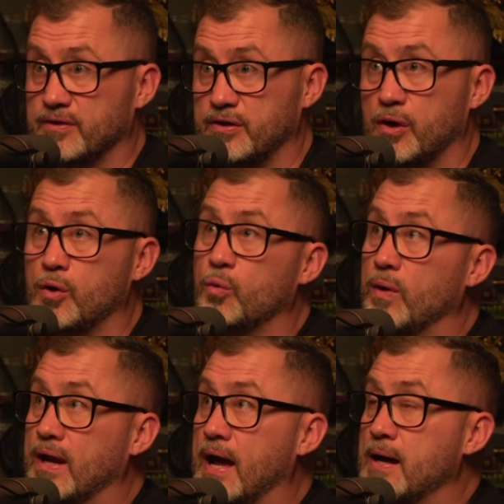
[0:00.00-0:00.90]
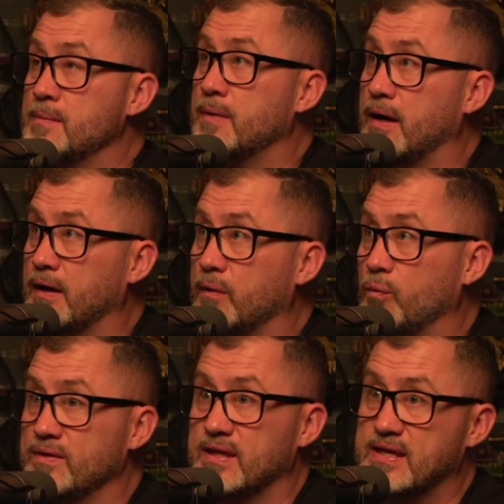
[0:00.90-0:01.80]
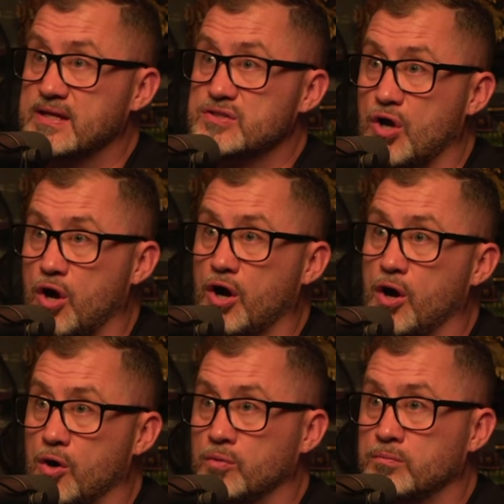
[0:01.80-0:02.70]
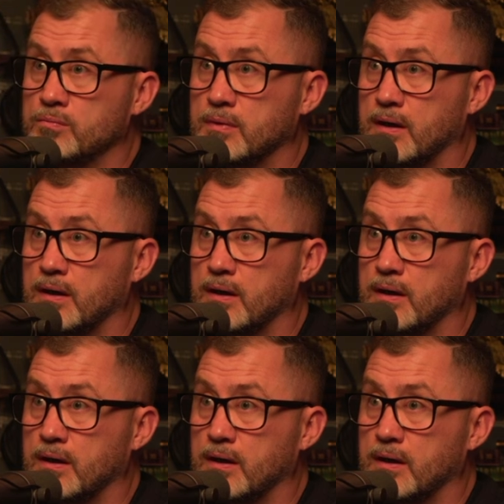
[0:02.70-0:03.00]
You know, when I'm uh, when the kids are home,